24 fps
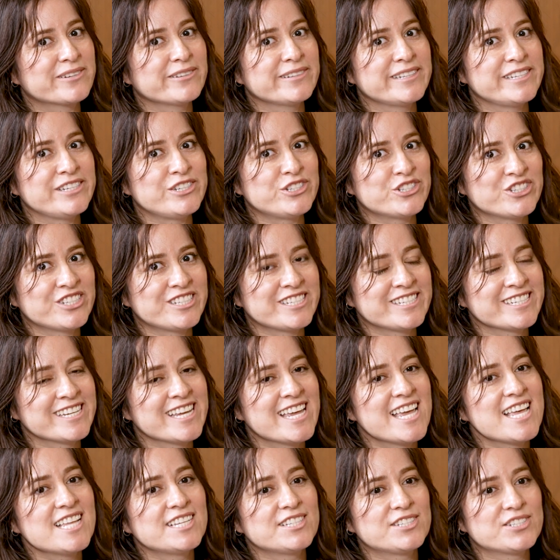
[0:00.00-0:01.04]
collegiate.
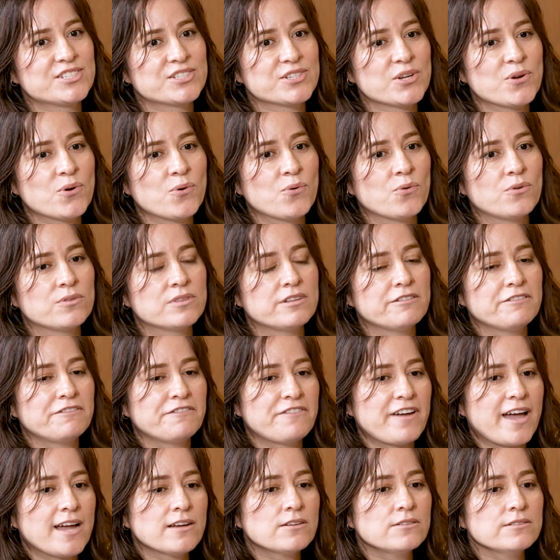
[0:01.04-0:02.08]
So the
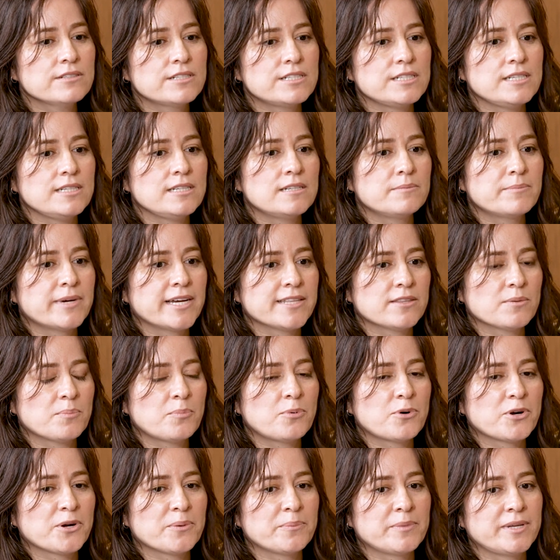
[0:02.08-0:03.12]
faculty in my
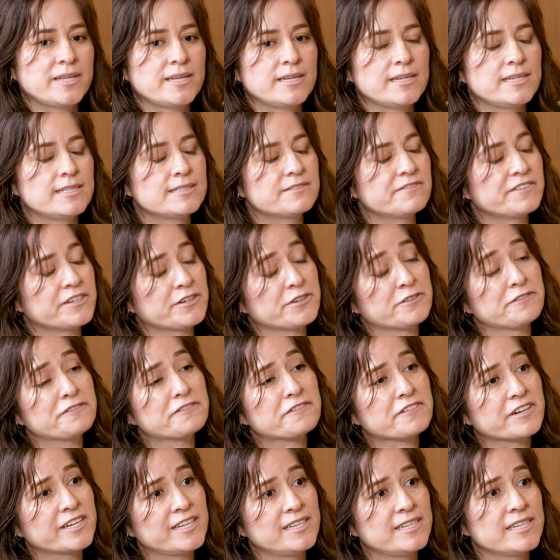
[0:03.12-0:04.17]
department is very
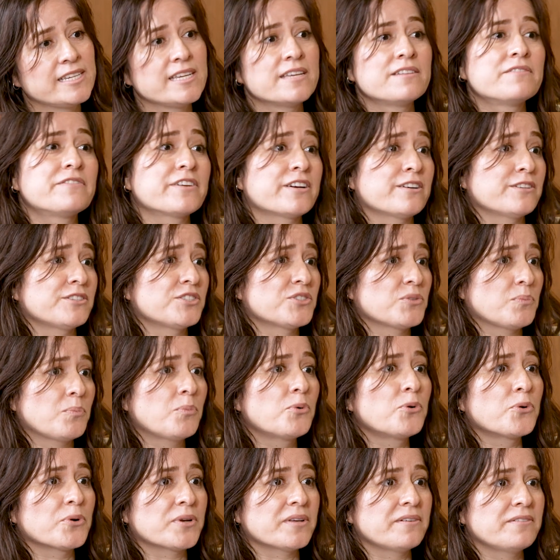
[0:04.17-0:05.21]
friendly and very
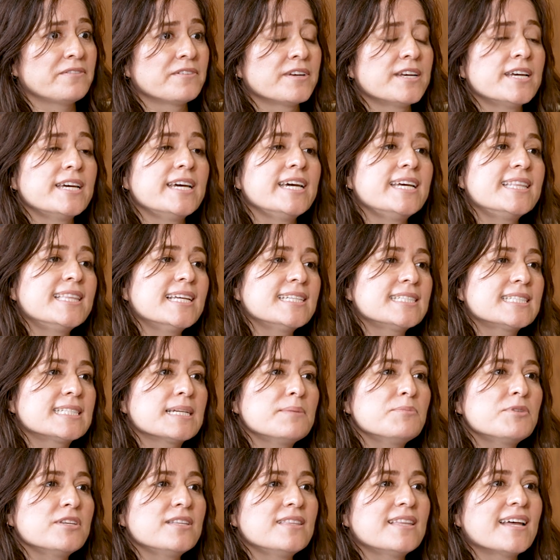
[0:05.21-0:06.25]
supportive. And that's
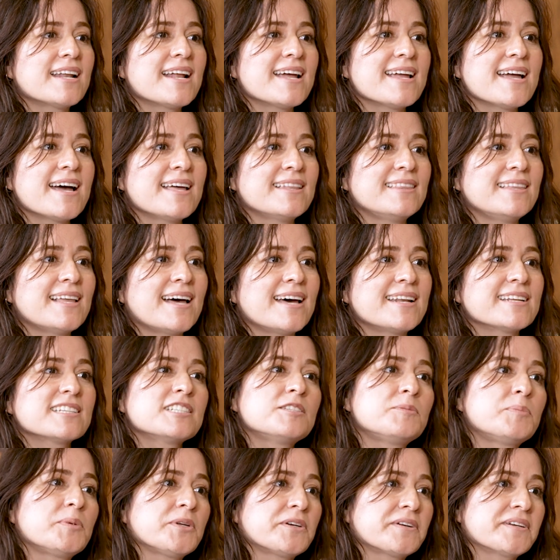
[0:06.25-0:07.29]
something that I had not
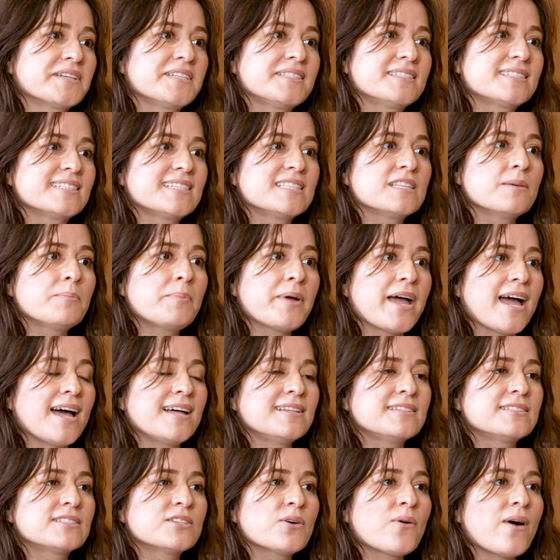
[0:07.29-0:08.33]
experienced in the
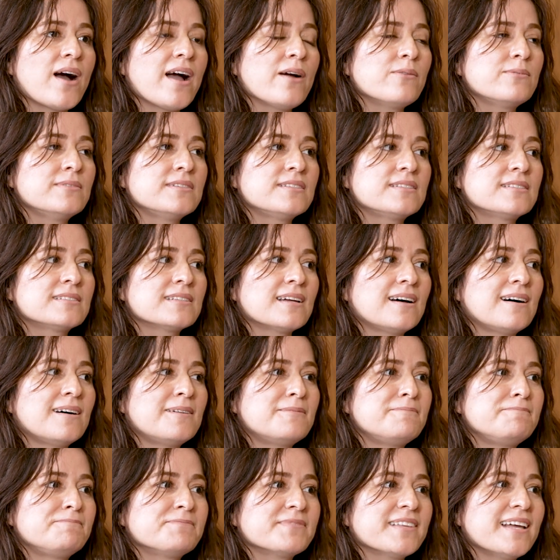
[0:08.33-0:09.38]
past. So I was,
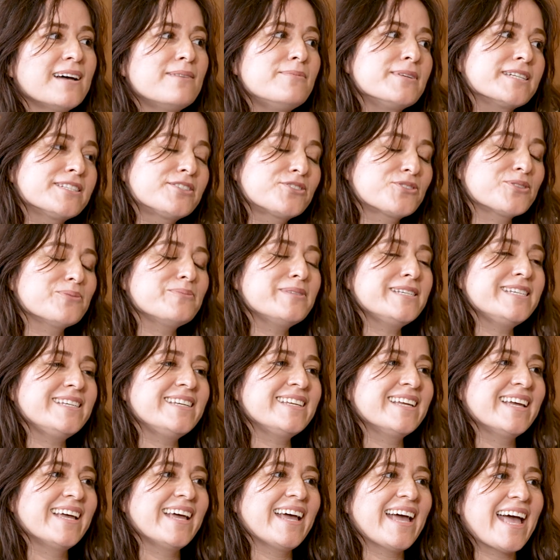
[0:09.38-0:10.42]
I'm
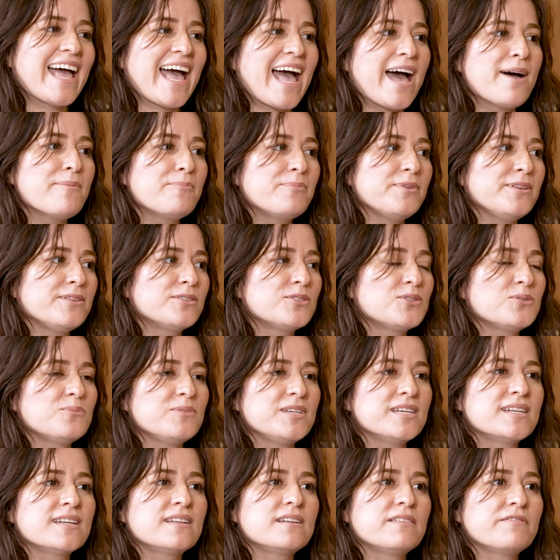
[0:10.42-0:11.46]
extremely happy to
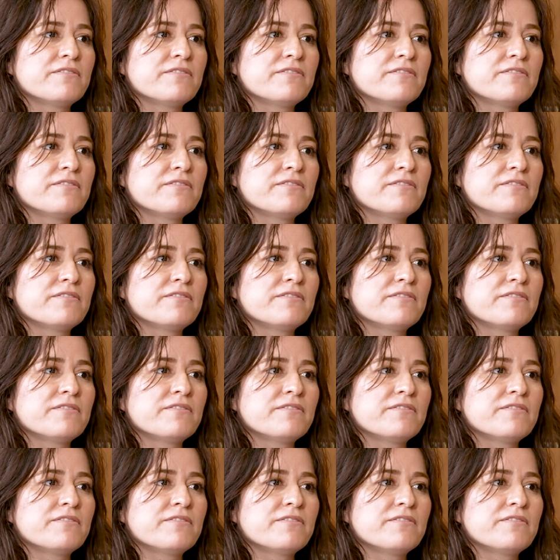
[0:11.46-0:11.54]
be in an